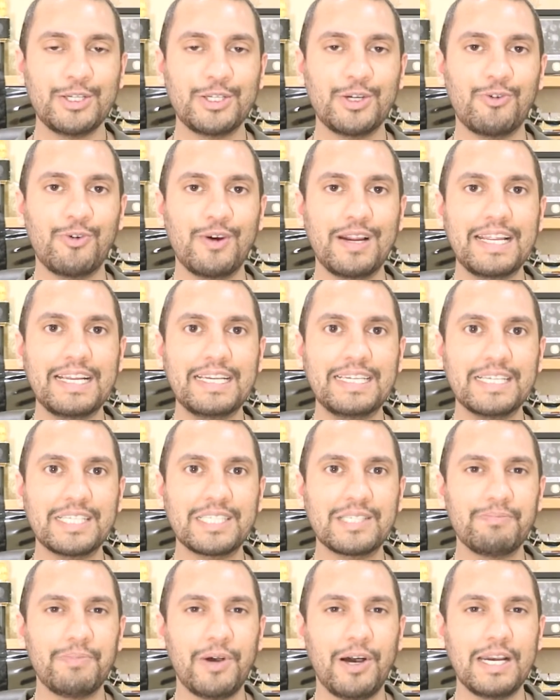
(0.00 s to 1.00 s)
to really
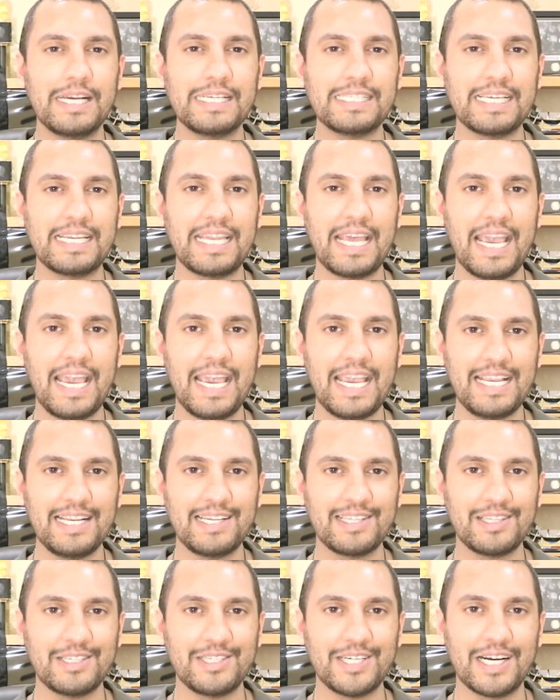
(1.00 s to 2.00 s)
despise and
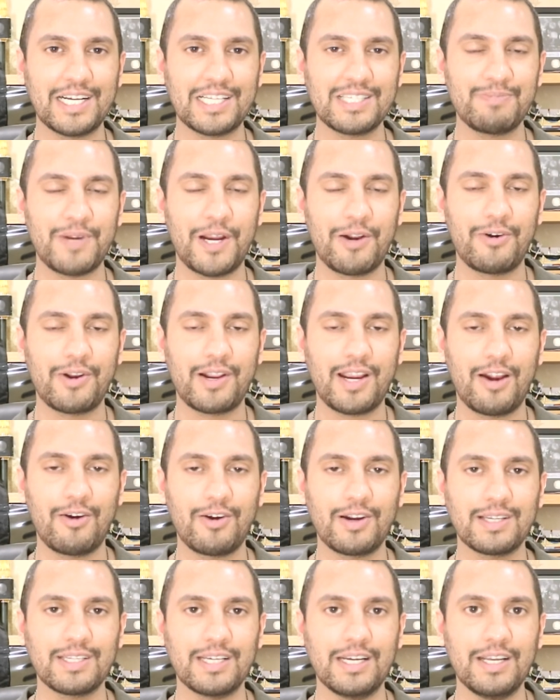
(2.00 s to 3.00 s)
hate the Jack Sparrow
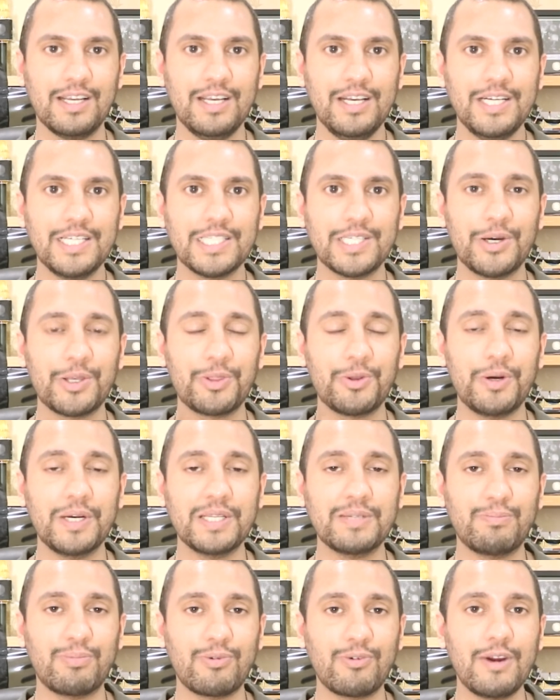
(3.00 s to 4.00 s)
character. So I thought it
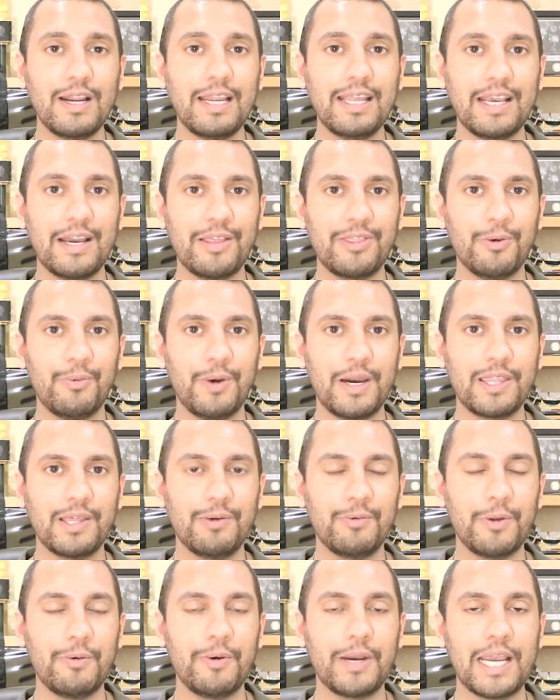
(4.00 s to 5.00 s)
was brilliant the way
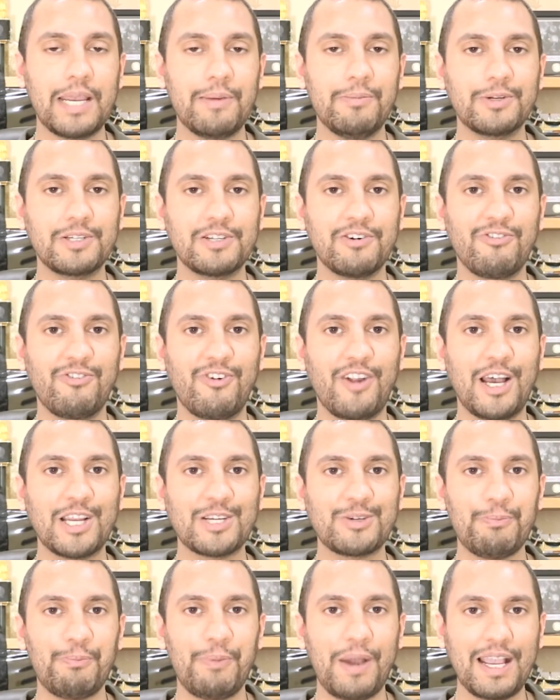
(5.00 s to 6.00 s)
that we were able to
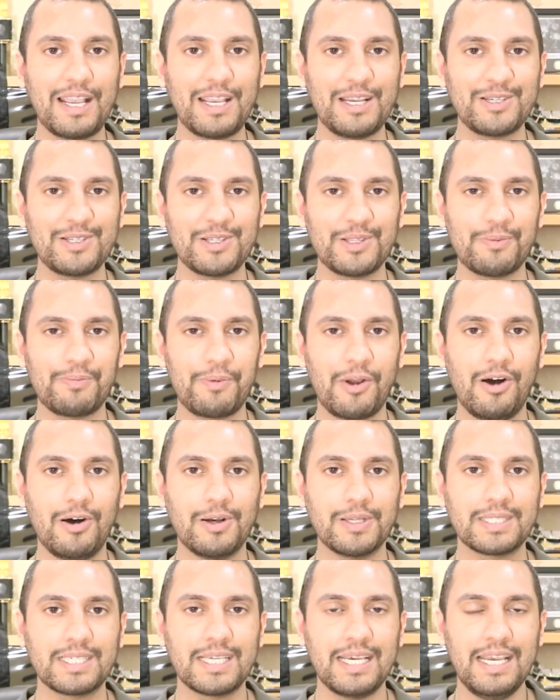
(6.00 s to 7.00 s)
flash back into the
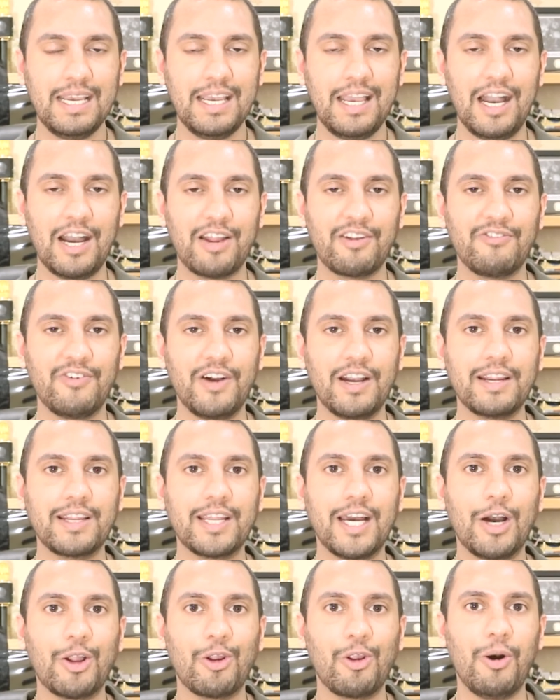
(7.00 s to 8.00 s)
past and
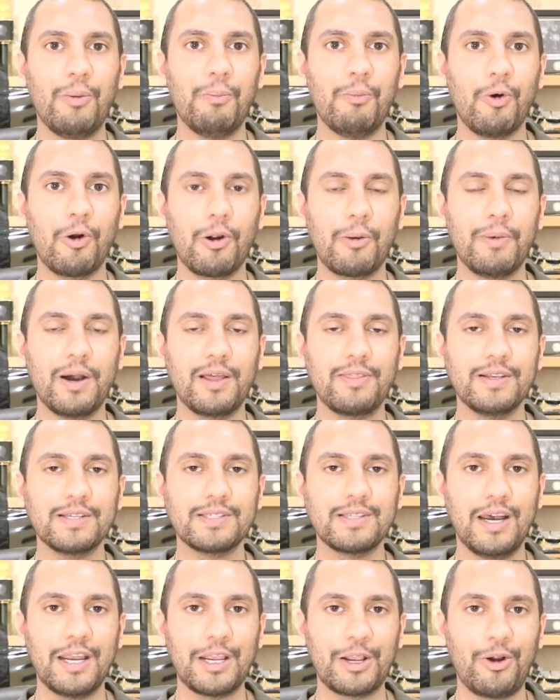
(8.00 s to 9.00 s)
find out a lot more about
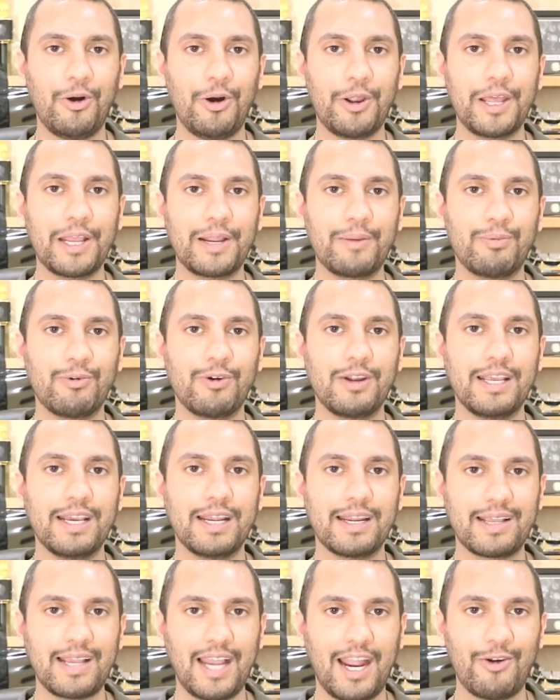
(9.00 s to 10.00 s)
this iconic,
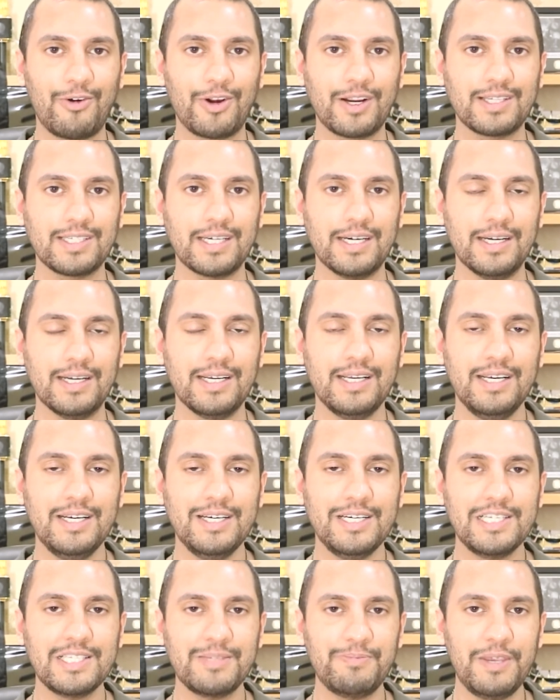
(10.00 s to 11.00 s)
brilliant character.
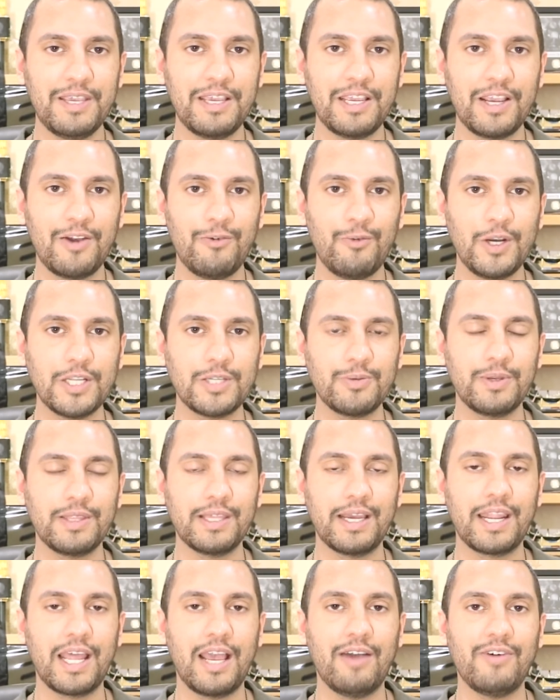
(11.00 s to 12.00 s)
Speaking of which, we
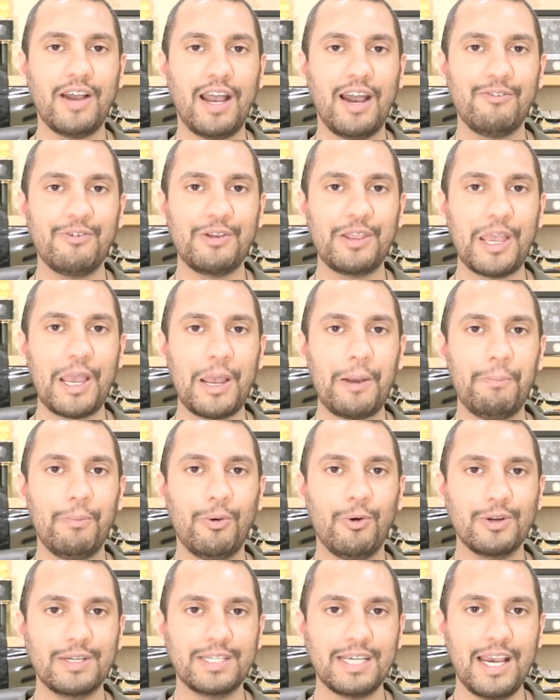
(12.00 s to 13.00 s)
then have Javier
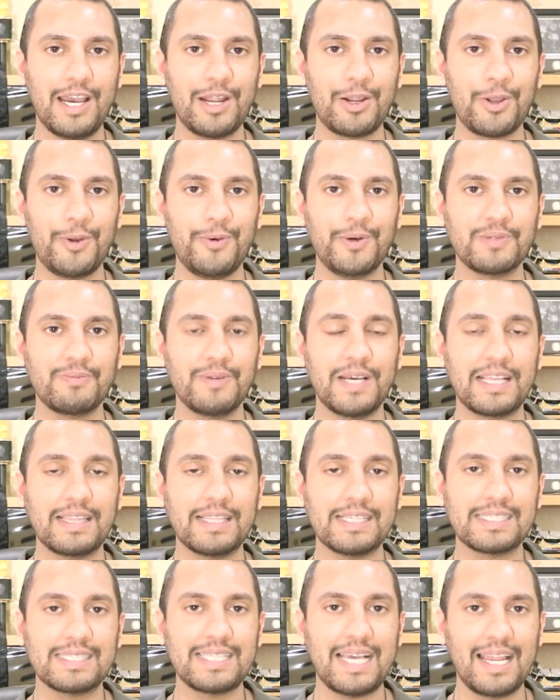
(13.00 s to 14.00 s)
Bardem, who was
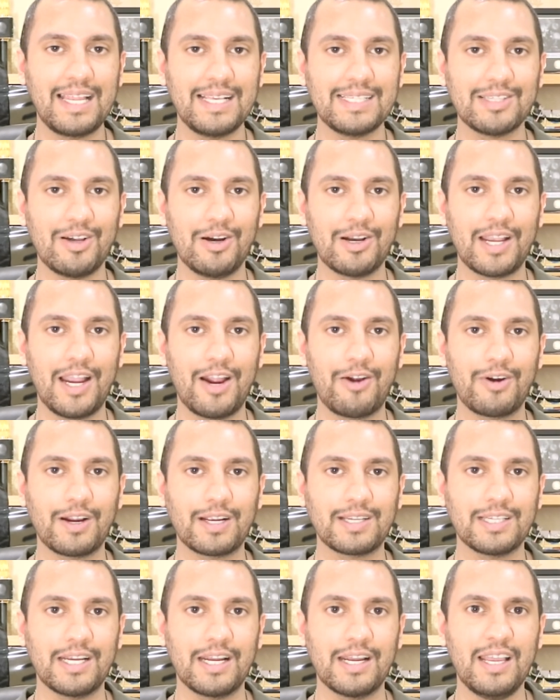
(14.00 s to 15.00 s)
playing the Salazar
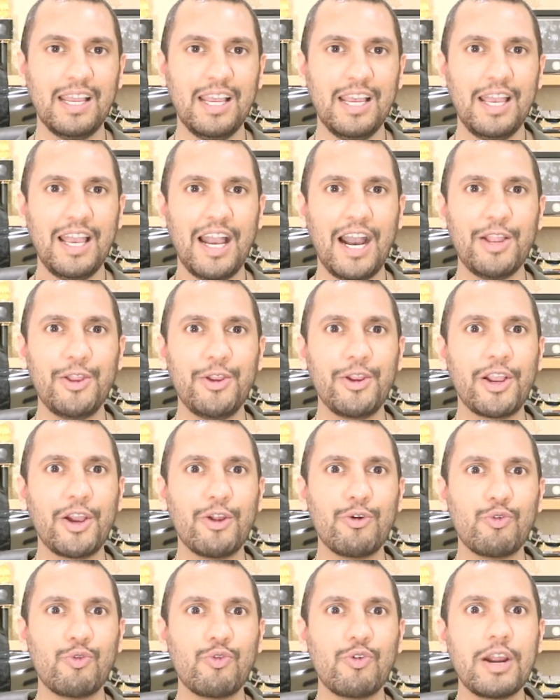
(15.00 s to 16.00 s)
character, and you
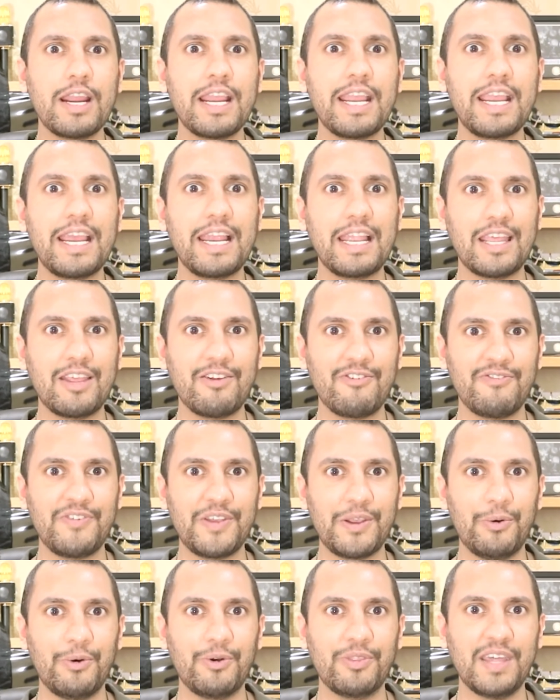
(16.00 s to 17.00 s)
can really
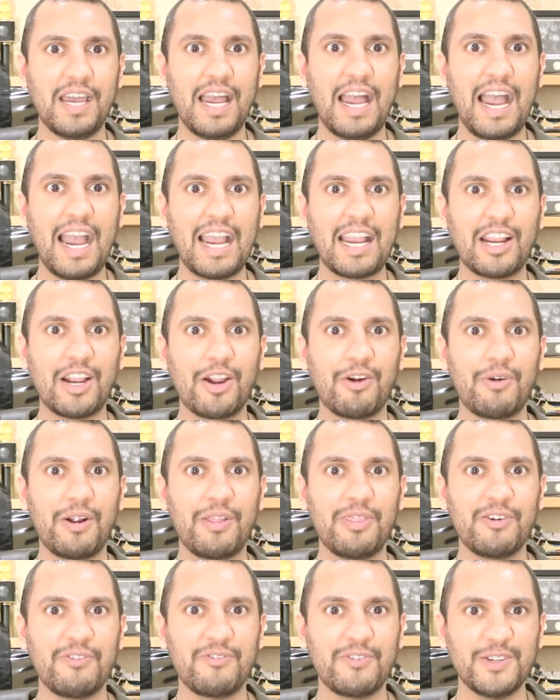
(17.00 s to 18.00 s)
feel the anger
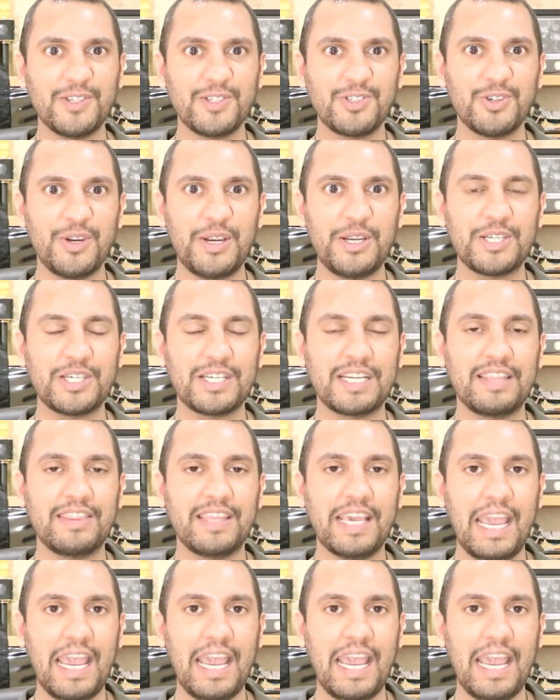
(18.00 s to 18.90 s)
and the frustration and the